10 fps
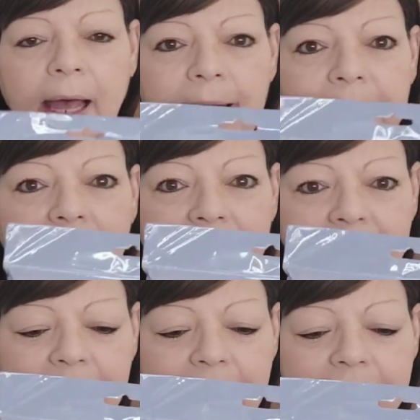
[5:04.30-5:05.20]
I
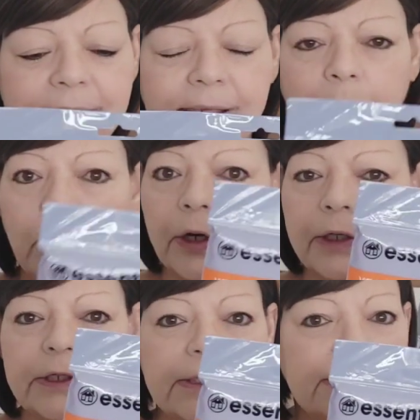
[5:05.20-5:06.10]
like these. They
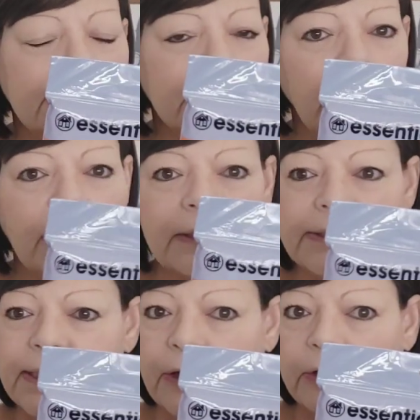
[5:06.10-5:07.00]
work just as well
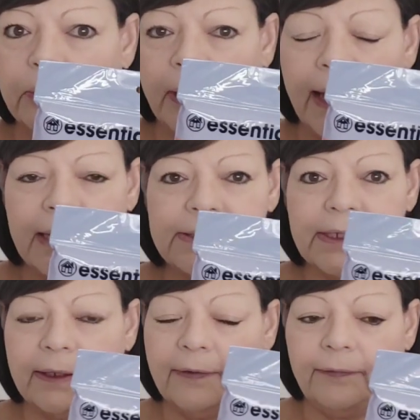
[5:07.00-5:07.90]
as the other brands.
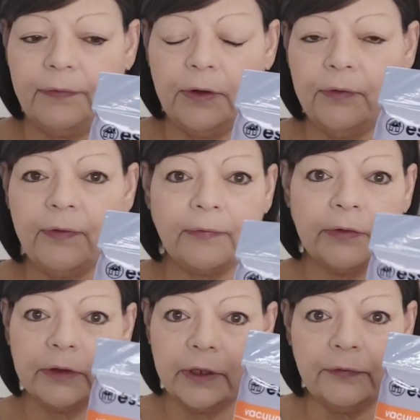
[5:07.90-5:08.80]
And if you've
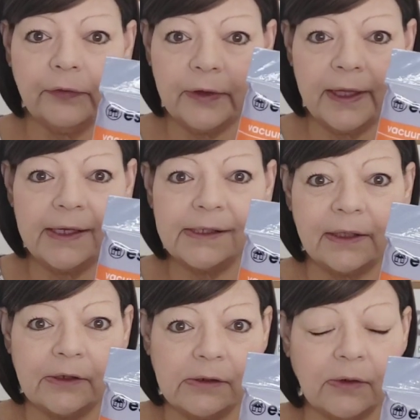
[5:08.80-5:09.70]
ever looked for these
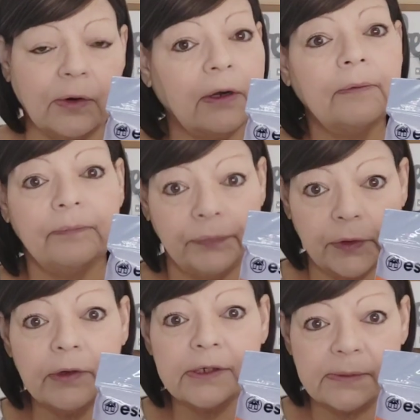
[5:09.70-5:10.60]
at the store,
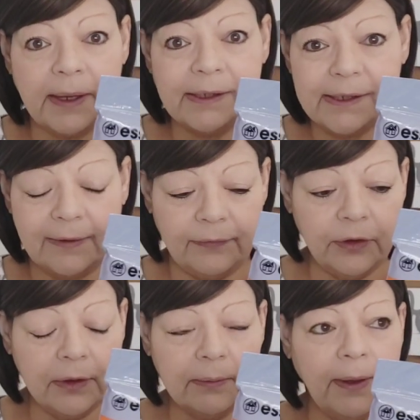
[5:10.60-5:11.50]
they're expensive.
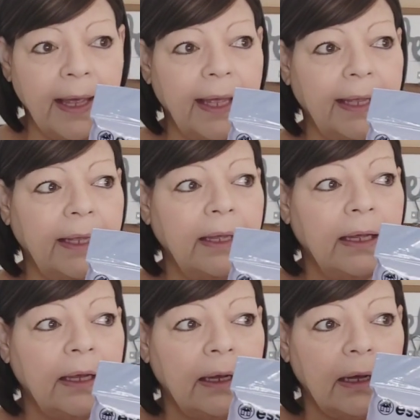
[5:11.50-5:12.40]
You can pay
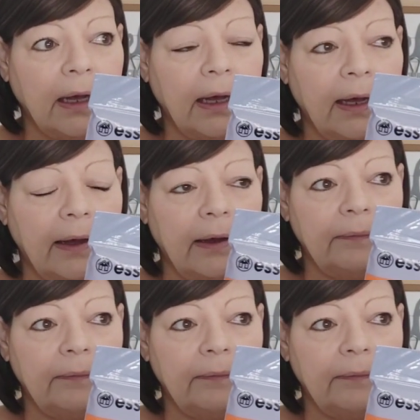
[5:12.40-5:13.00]
uh,